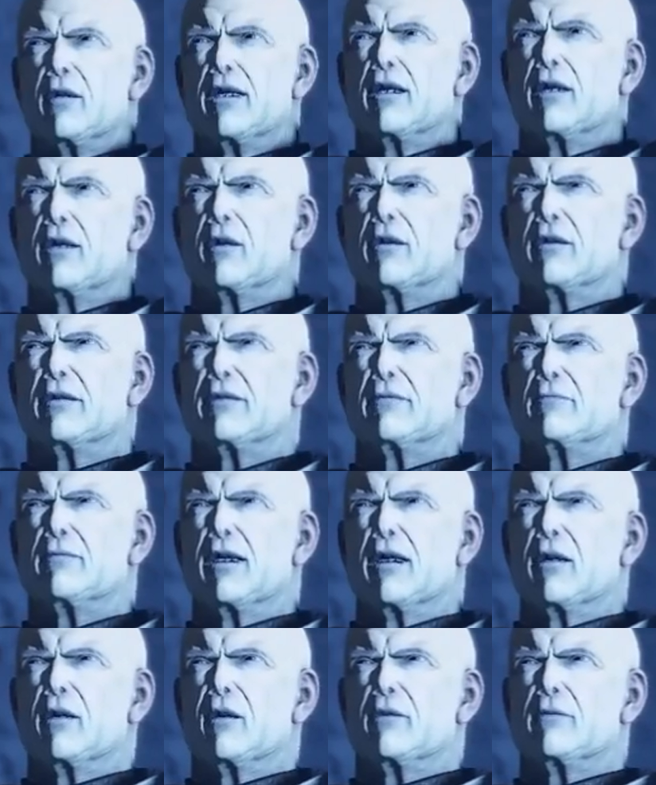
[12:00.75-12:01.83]
close enough to
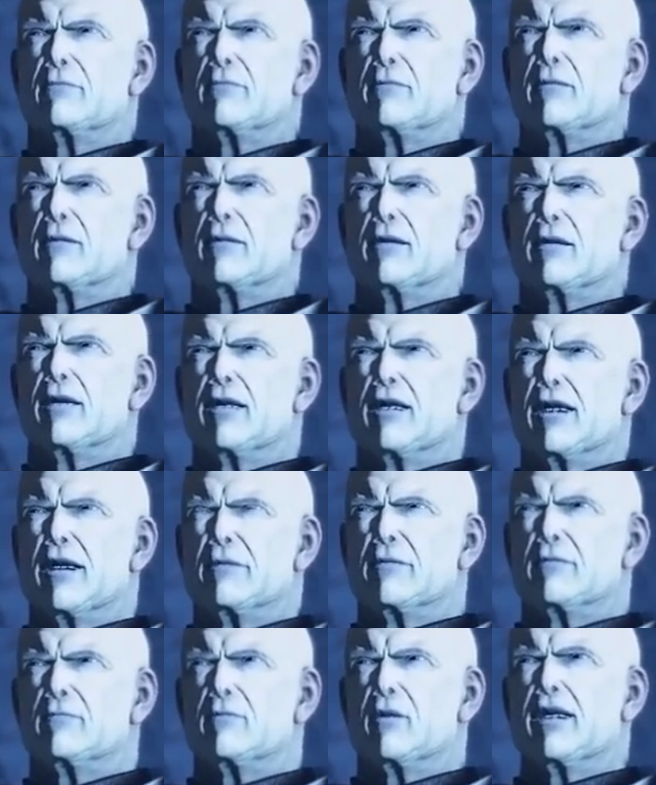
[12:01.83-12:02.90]
speak to him?
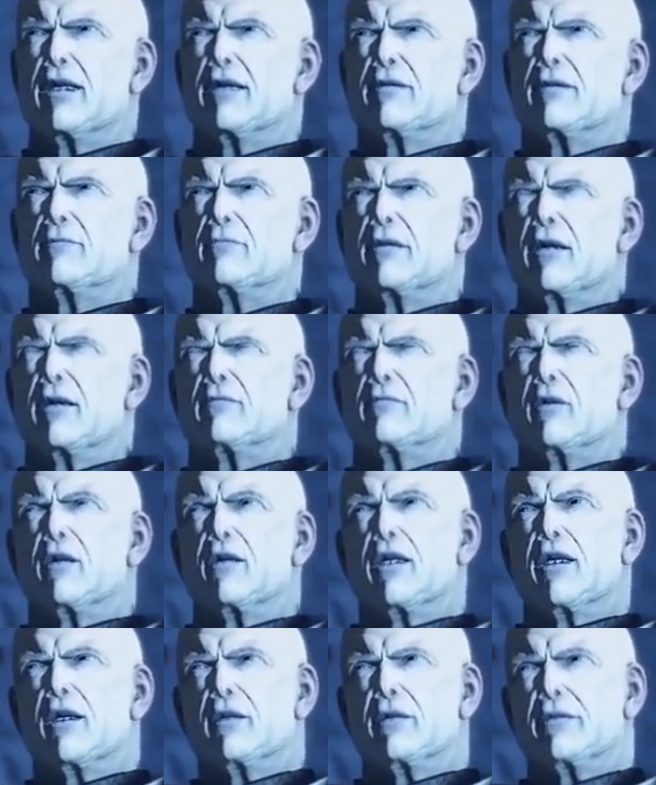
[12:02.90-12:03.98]
He is protected by a
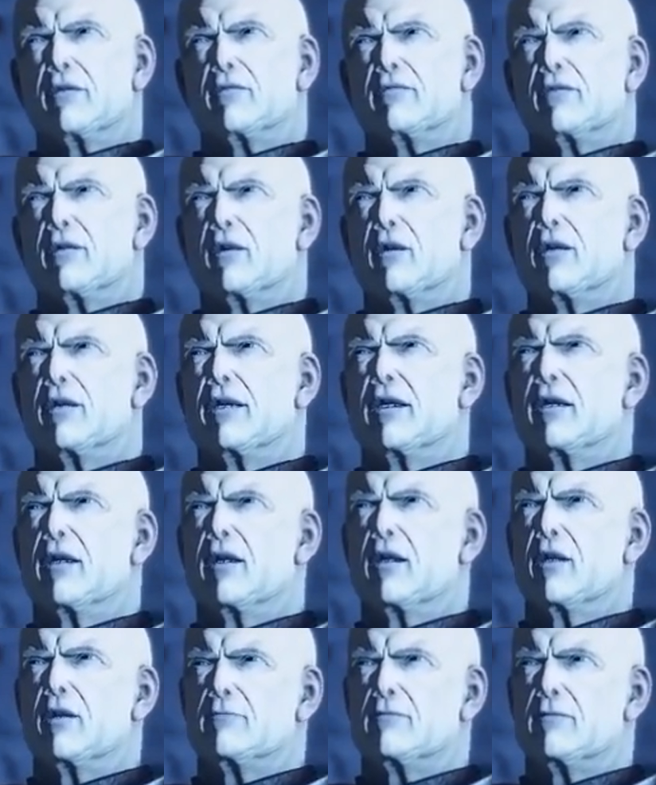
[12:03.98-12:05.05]
whole unit of
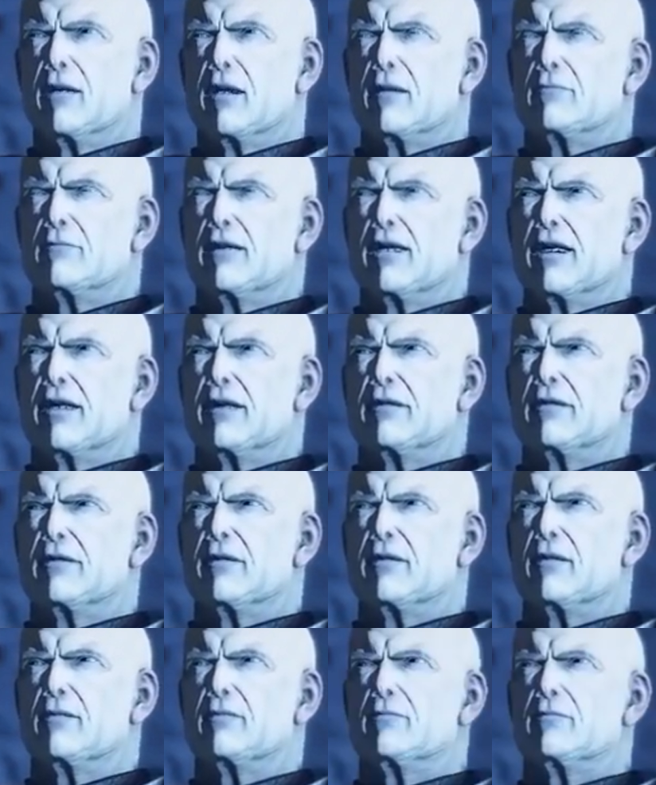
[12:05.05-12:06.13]
soldiers and combat
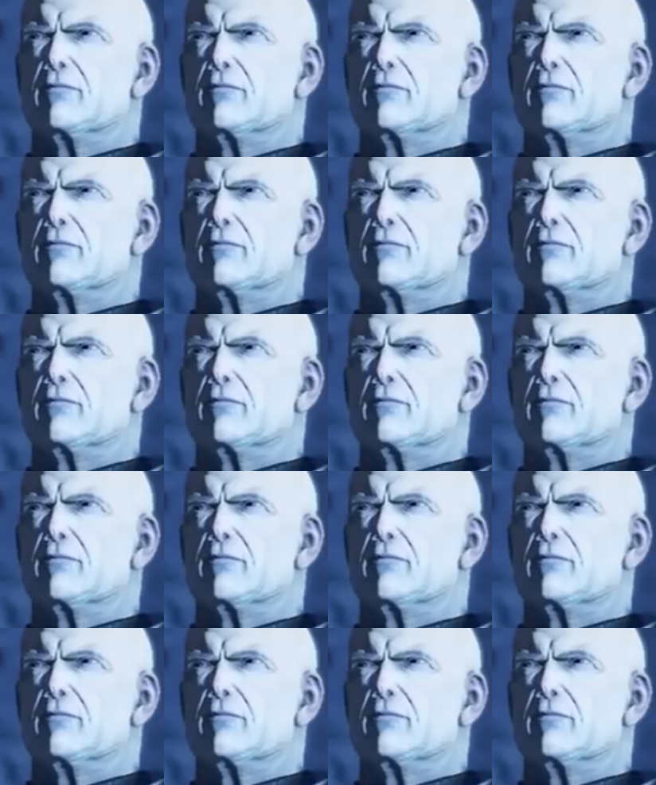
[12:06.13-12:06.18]
mechs.